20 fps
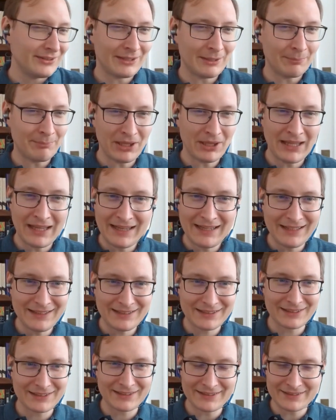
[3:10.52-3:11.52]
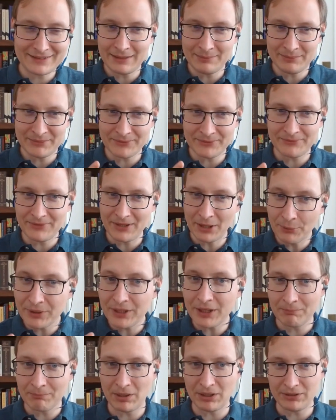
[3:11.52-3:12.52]
the planet seems
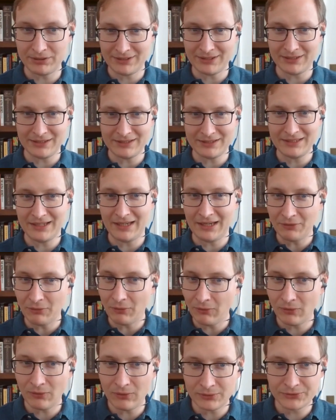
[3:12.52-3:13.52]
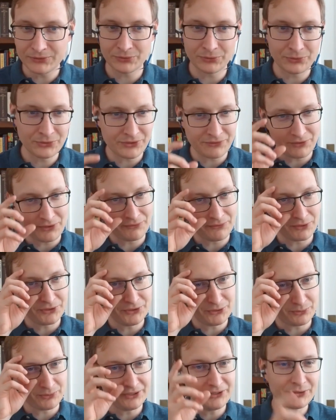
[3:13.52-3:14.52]
very abundant in all sorts of
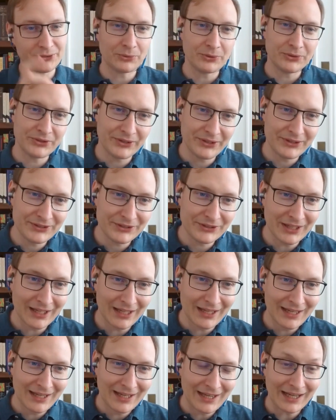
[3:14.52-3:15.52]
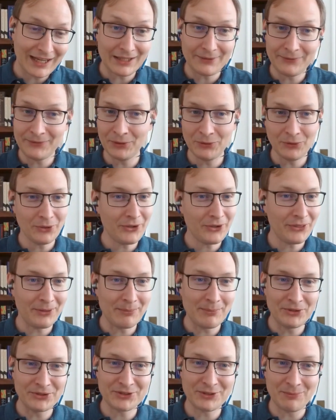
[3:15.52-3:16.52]
diverse resources. And if you look at the
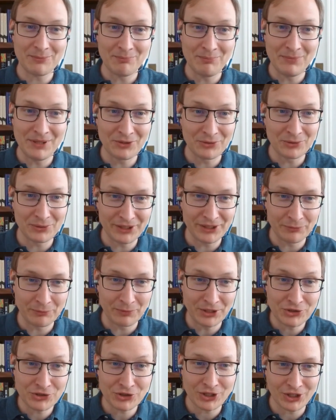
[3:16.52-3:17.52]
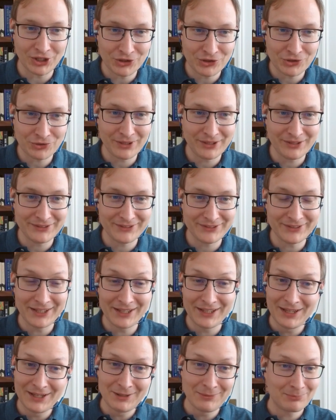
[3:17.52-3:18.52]
most minerally rich
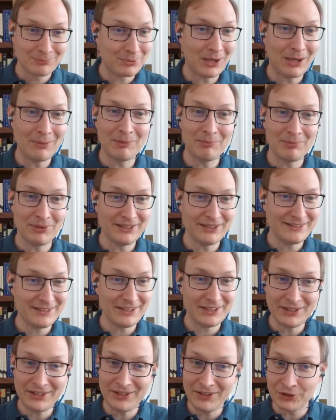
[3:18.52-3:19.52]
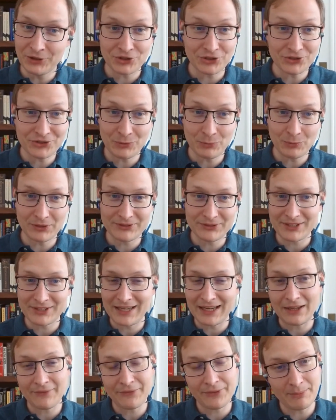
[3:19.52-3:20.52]
countries, probabilistically, they're just the ones that
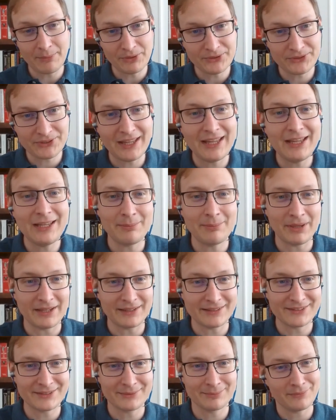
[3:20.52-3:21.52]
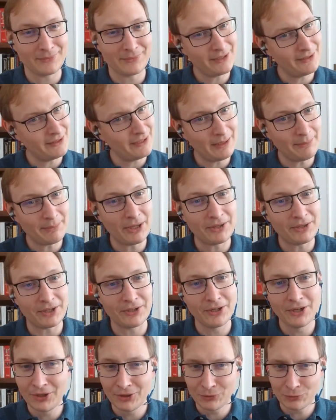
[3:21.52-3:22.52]
have the most landmass. Like, think about it.
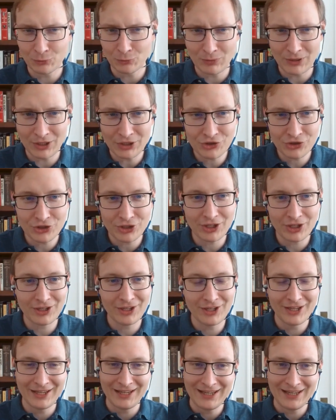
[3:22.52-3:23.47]
Russia,